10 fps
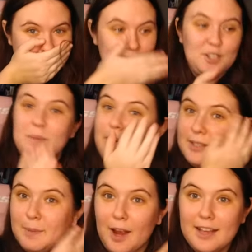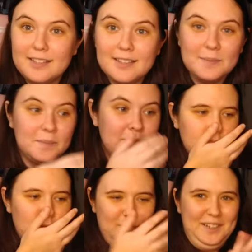That took me by surprise.
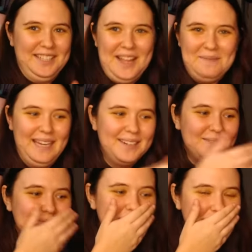What the fuck does that mean?